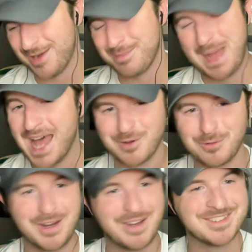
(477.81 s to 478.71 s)
how bad it
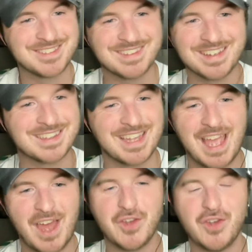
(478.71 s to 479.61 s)
was. Like, they
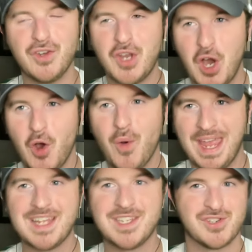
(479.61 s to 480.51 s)
had no
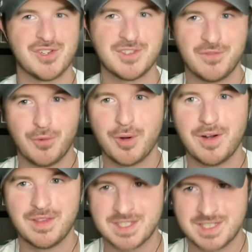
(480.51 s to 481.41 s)
answers
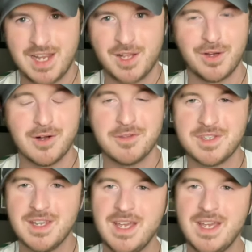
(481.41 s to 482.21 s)
for the Cyclones,